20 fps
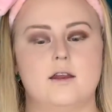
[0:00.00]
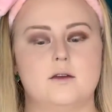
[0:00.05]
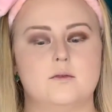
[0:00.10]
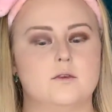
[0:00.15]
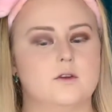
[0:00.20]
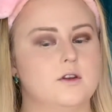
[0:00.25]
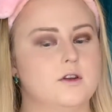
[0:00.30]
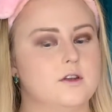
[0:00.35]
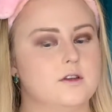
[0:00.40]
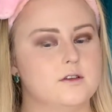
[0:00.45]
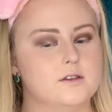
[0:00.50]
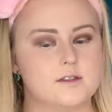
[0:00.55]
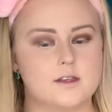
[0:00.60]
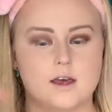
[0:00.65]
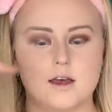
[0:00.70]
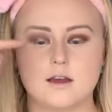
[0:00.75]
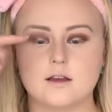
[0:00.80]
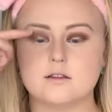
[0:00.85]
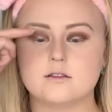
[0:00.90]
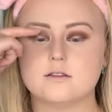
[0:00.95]
I'm going to use
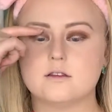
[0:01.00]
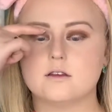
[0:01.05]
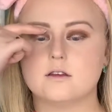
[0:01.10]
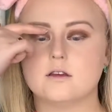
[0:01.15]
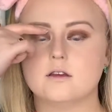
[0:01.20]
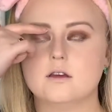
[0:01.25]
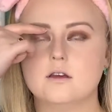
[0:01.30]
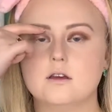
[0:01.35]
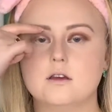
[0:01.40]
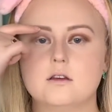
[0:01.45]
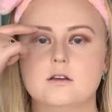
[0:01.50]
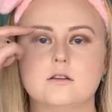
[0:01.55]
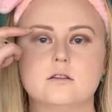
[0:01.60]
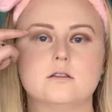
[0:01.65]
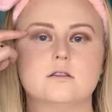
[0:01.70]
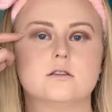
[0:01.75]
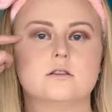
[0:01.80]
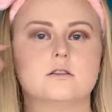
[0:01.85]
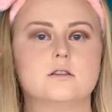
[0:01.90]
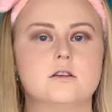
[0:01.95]
that to
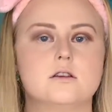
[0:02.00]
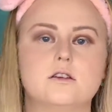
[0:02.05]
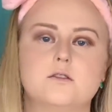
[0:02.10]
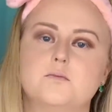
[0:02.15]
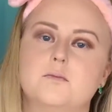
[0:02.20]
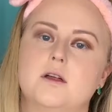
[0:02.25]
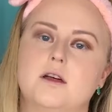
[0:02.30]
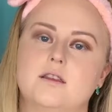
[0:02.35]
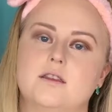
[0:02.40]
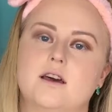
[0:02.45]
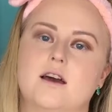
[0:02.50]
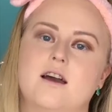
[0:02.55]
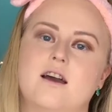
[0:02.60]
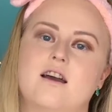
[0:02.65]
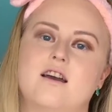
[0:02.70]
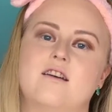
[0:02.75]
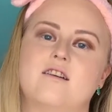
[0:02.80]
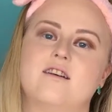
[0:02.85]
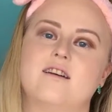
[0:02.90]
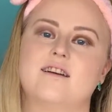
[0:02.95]
just blend that
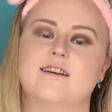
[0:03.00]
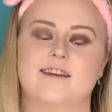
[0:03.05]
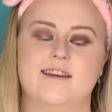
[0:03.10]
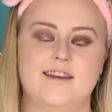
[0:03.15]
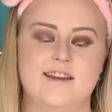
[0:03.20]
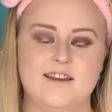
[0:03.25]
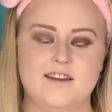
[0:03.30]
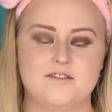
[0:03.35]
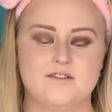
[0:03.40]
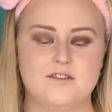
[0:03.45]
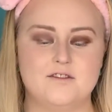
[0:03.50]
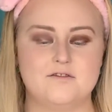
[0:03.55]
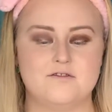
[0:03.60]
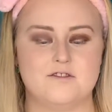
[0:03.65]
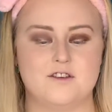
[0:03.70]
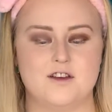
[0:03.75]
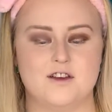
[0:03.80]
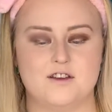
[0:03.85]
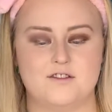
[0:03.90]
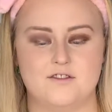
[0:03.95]
out even
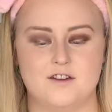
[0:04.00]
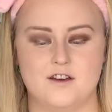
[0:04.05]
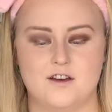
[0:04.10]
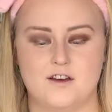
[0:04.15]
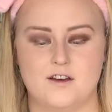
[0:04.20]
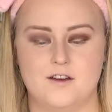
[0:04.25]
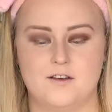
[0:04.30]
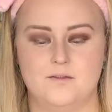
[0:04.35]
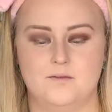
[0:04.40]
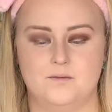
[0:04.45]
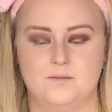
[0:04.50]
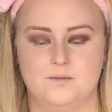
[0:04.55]
further